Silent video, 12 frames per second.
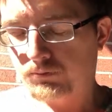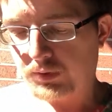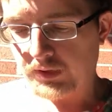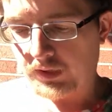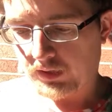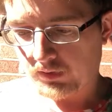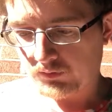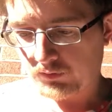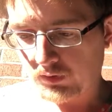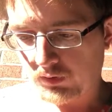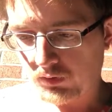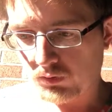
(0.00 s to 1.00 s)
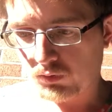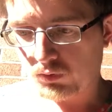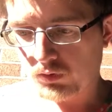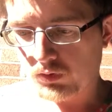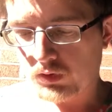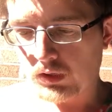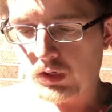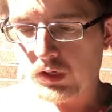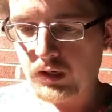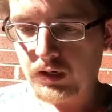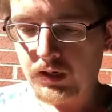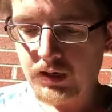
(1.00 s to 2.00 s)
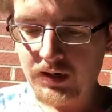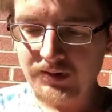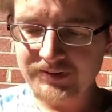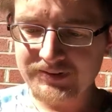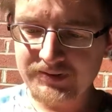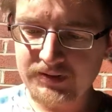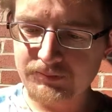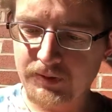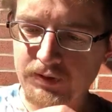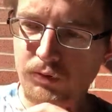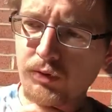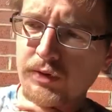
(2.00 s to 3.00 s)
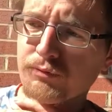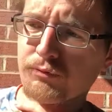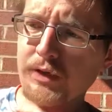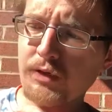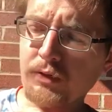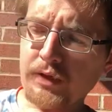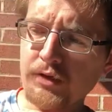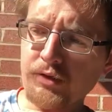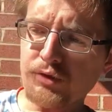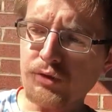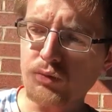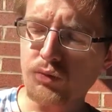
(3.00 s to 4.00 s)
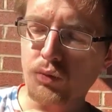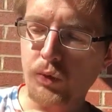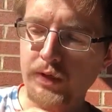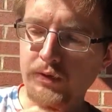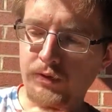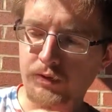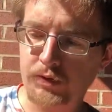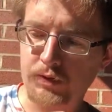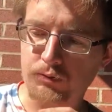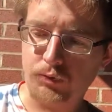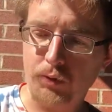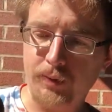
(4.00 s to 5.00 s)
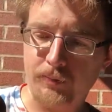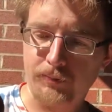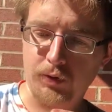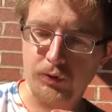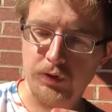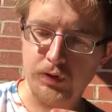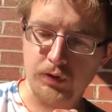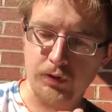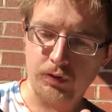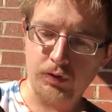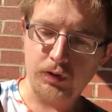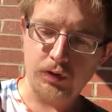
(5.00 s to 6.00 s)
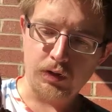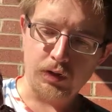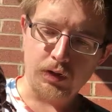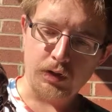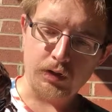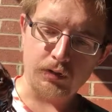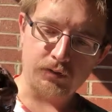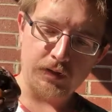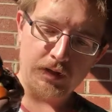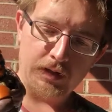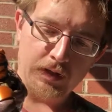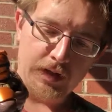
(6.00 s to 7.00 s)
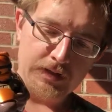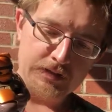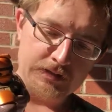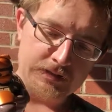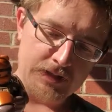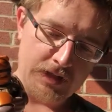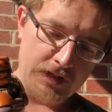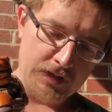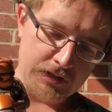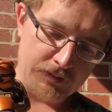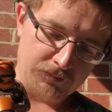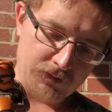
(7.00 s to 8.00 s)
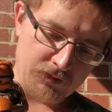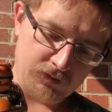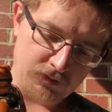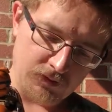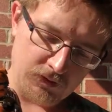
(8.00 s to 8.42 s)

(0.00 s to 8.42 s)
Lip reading: But yeah, so honestly, my only real issue with the robot mode here is that at times